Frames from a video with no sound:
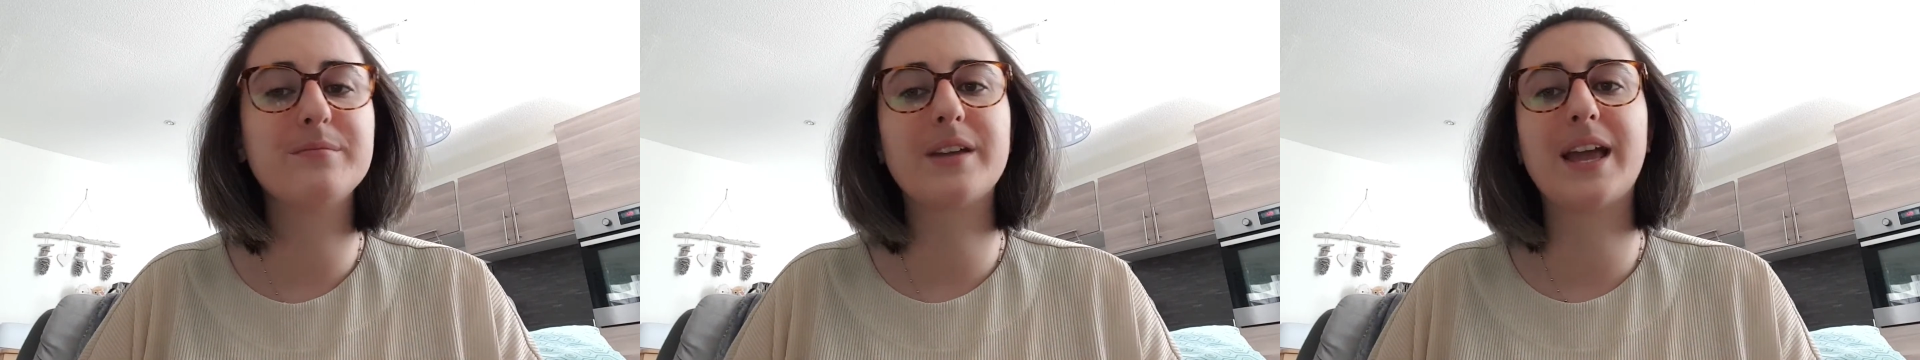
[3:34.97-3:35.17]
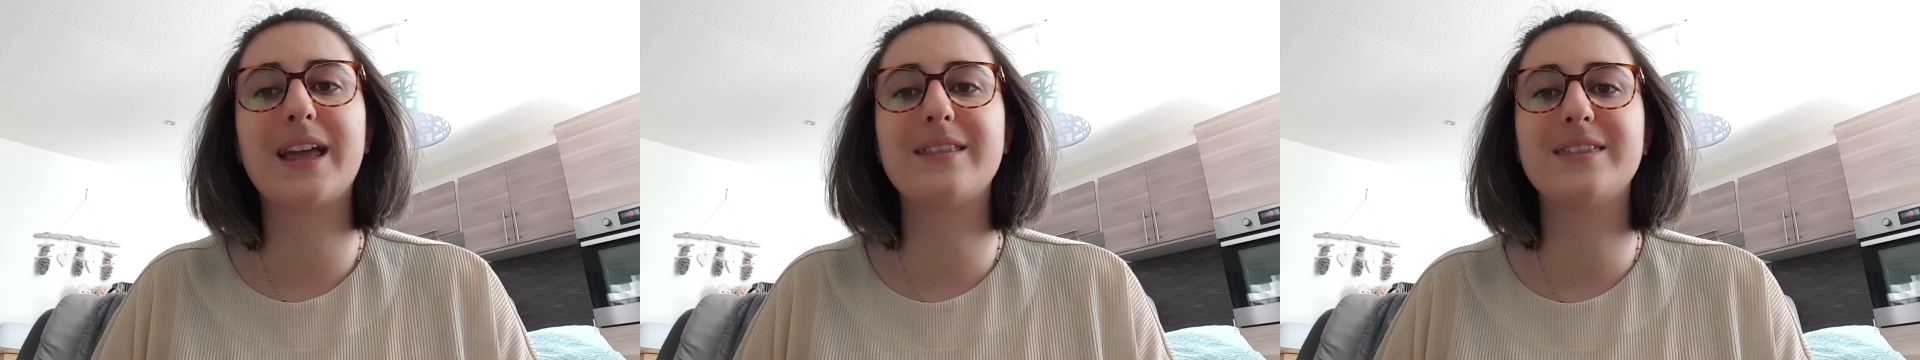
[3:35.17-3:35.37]

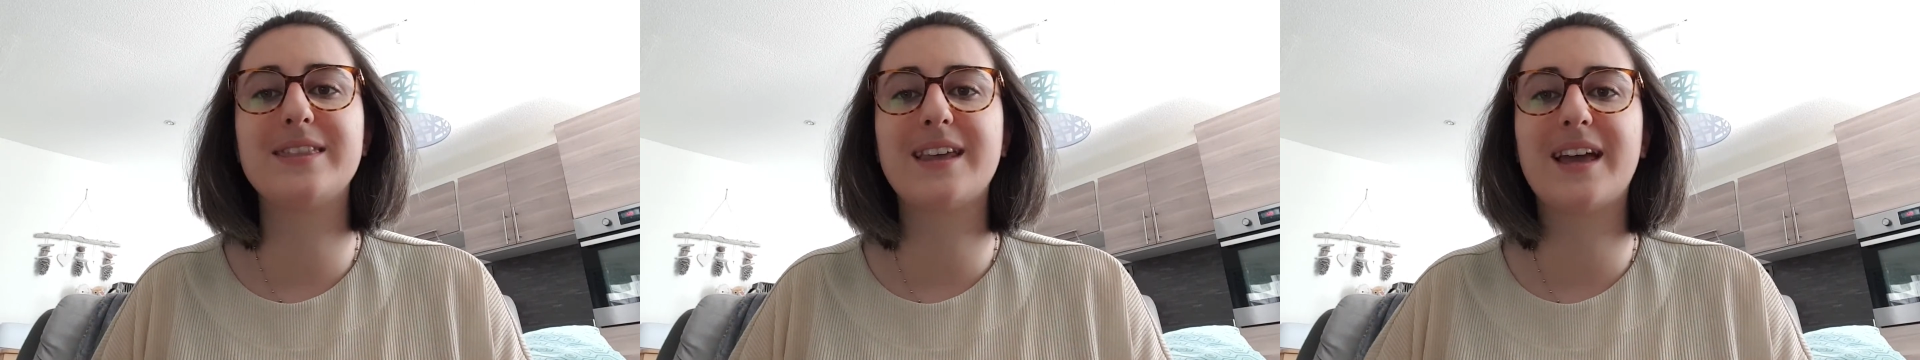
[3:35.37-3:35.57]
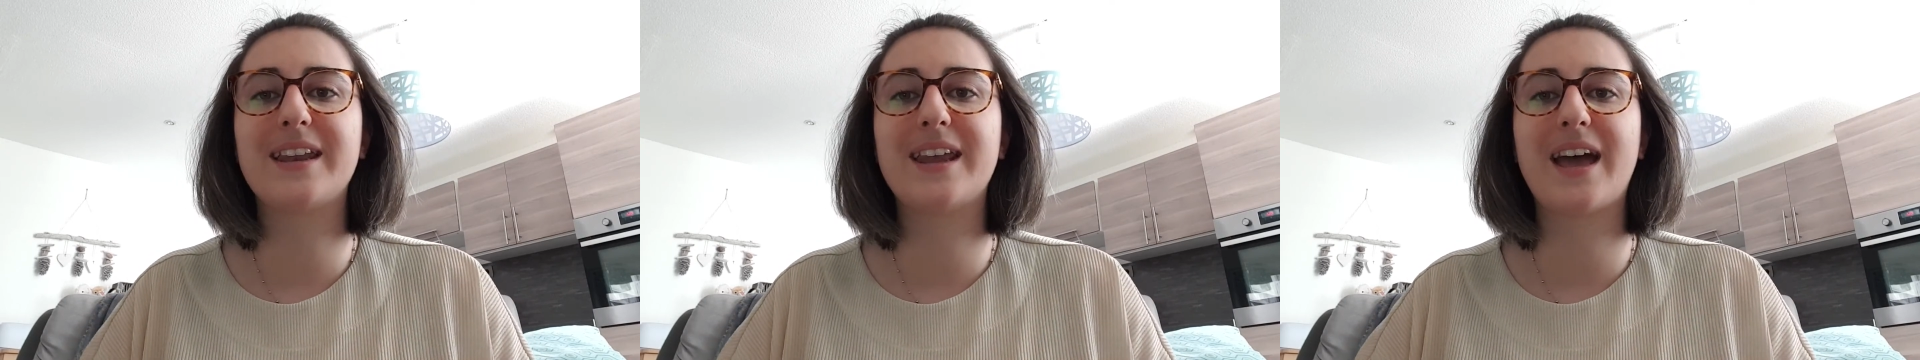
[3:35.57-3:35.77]
and
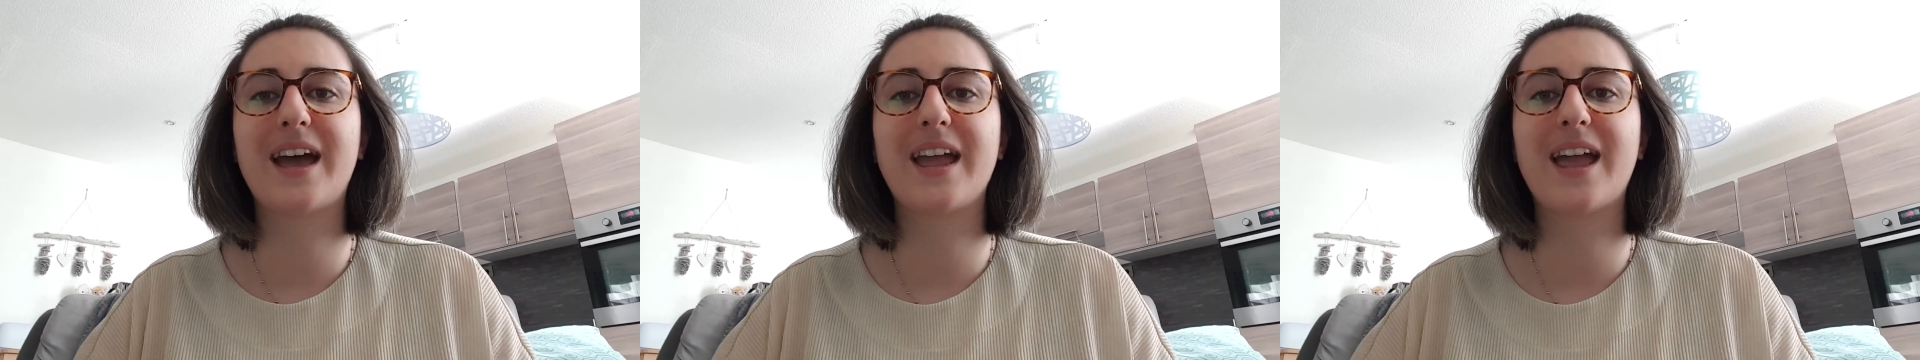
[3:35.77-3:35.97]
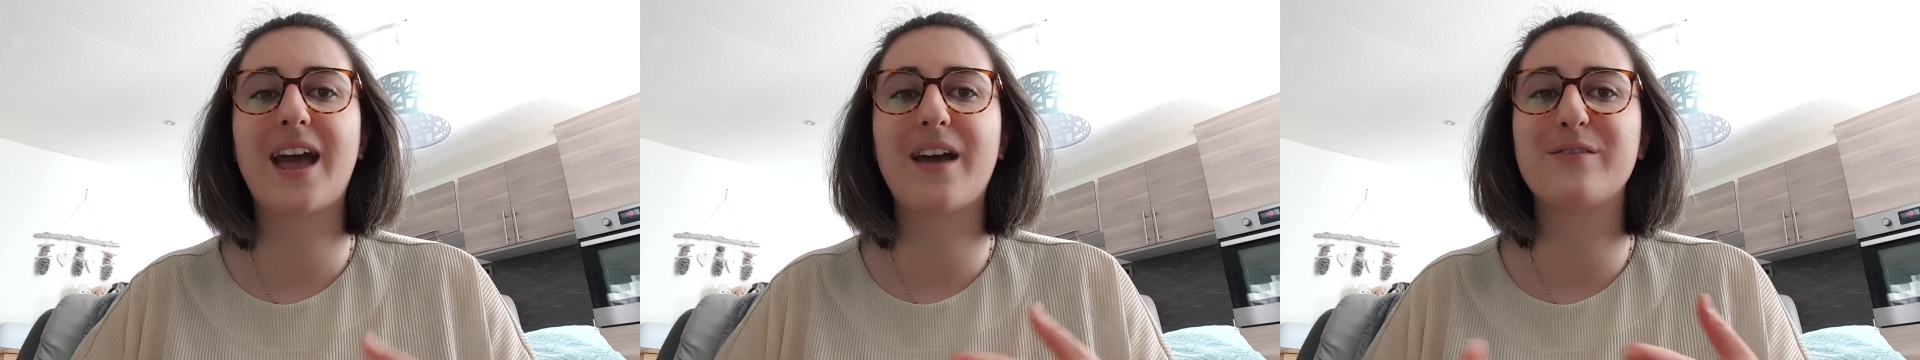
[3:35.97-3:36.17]
that I
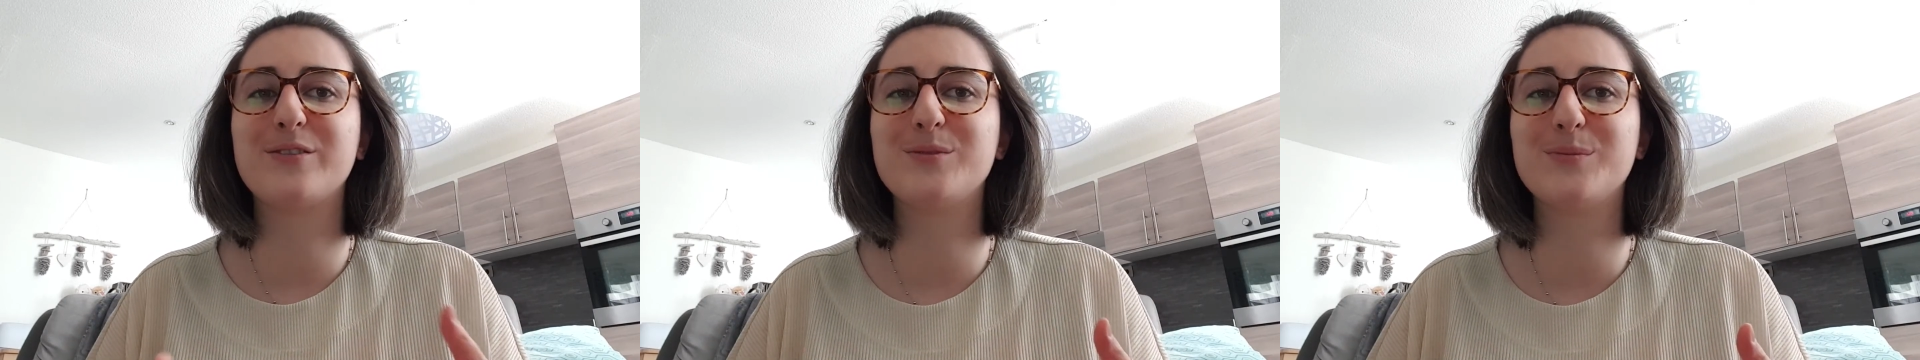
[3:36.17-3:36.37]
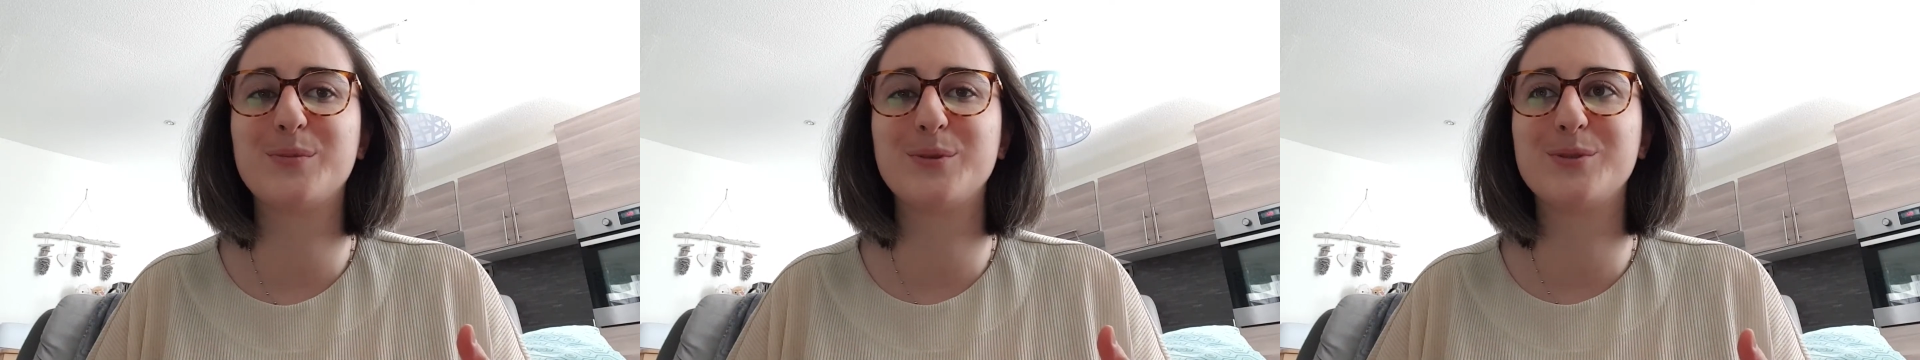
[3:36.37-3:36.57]

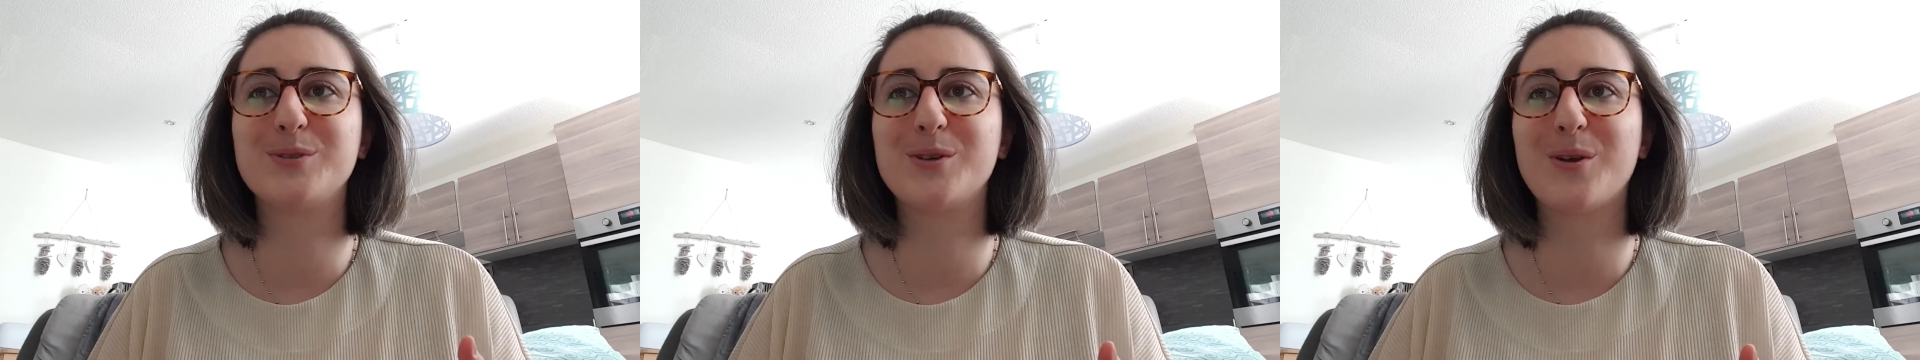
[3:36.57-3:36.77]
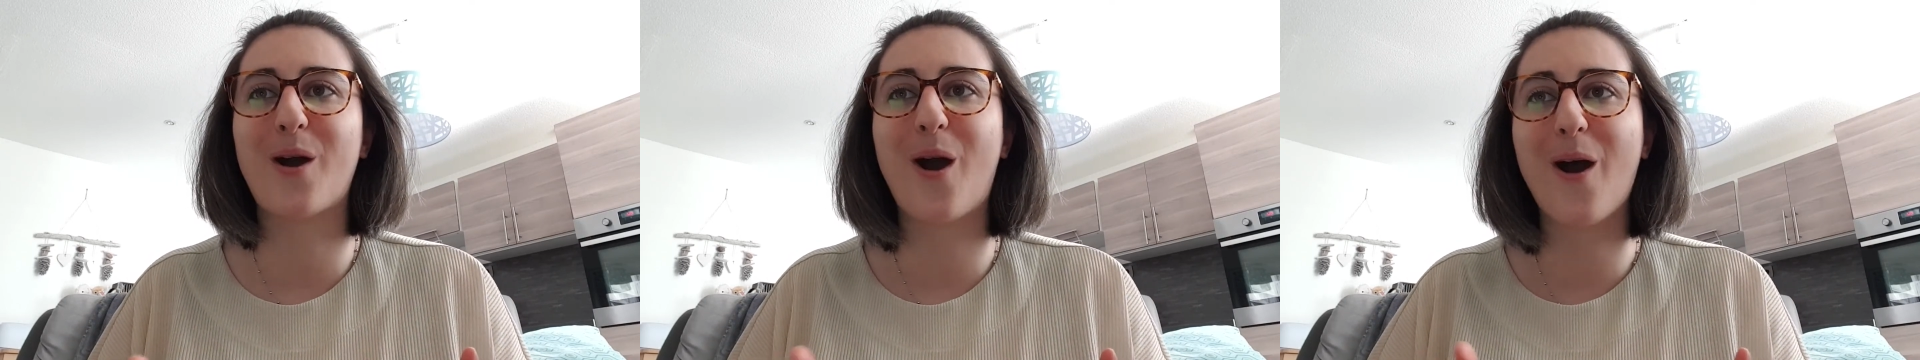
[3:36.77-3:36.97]
haven't put
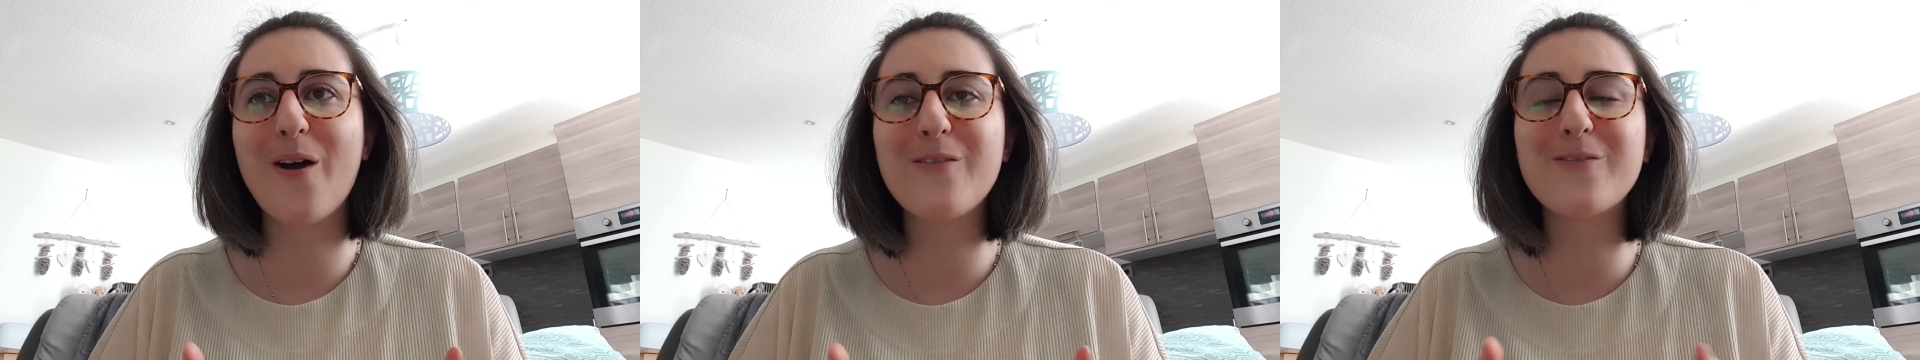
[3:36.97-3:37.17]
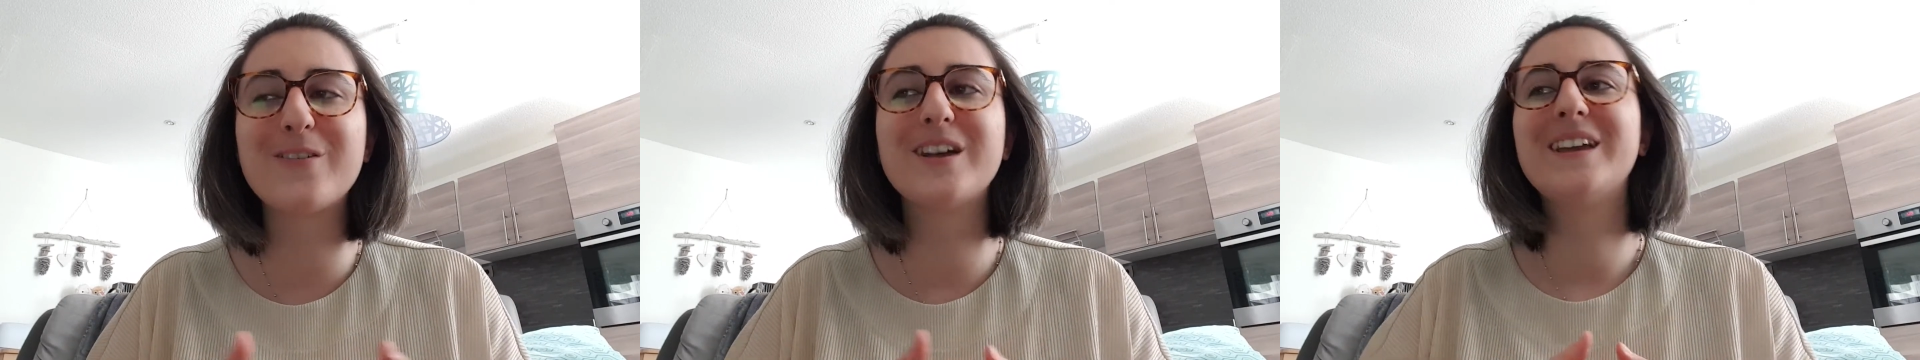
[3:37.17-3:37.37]
you
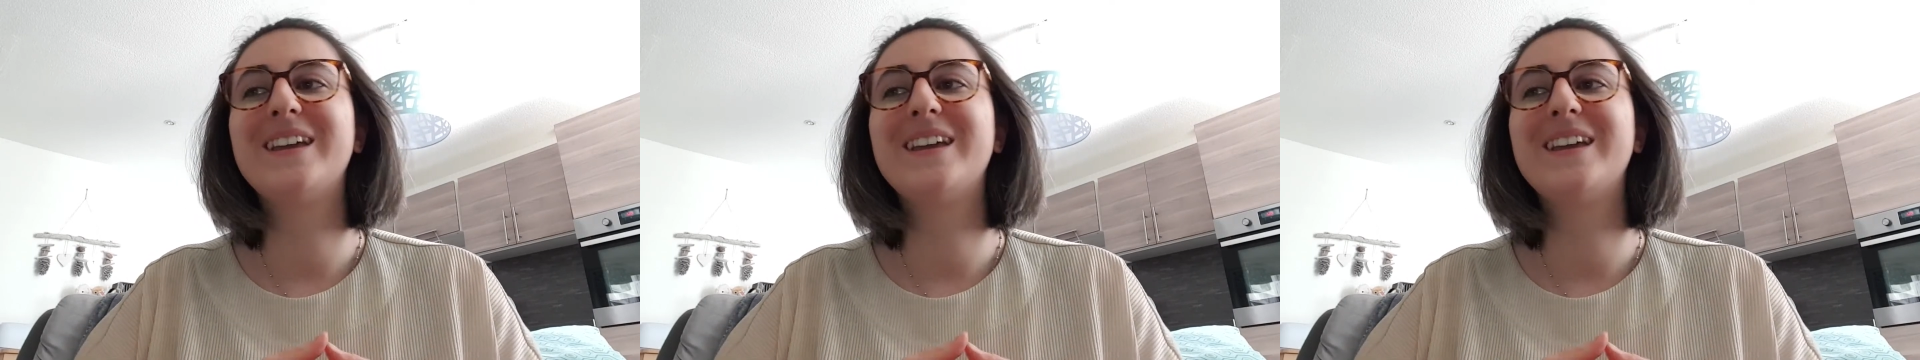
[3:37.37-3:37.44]
off.